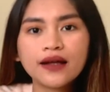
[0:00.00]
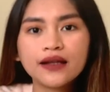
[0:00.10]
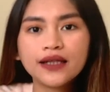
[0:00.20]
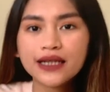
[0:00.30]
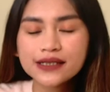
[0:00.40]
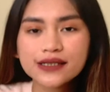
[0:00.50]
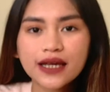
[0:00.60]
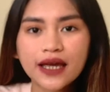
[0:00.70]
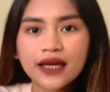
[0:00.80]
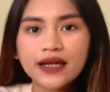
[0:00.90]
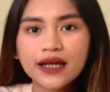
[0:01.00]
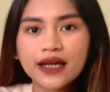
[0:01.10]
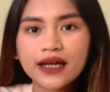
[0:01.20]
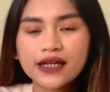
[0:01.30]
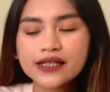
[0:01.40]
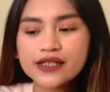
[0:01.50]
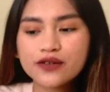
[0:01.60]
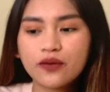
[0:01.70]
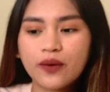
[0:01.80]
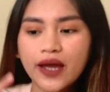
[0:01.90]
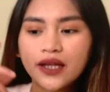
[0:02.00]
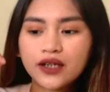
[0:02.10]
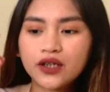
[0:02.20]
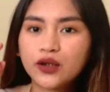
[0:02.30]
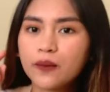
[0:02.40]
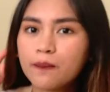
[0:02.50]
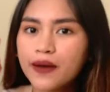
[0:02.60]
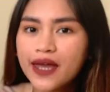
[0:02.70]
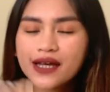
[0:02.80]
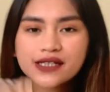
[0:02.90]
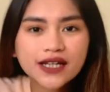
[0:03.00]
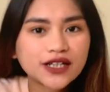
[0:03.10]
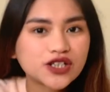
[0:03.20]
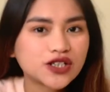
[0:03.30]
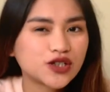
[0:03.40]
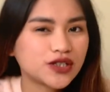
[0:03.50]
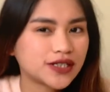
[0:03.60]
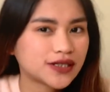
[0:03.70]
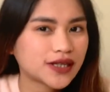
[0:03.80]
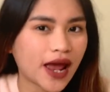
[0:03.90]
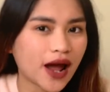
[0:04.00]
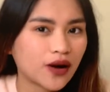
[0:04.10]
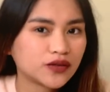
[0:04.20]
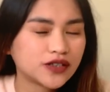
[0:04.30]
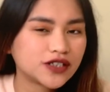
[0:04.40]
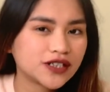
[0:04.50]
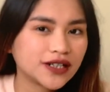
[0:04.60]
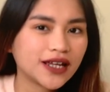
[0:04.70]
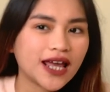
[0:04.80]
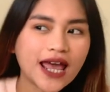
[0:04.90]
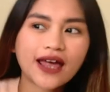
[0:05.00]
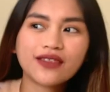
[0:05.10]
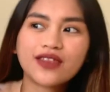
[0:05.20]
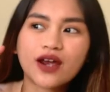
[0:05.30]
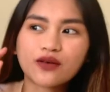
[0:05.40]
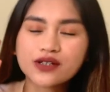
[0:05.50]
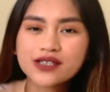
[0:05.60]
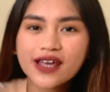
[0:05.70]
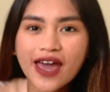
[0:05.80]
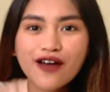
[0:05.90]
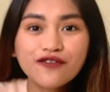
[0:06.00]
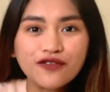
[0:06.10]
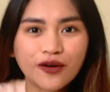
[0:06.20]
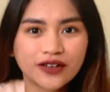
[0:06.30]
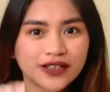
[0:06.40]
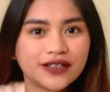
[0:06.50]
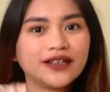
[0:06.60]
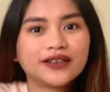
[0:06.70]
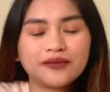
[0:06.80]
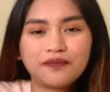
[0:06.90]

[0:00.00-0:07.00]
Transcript: Listen is when you pay attention to the sound and there is effort in it.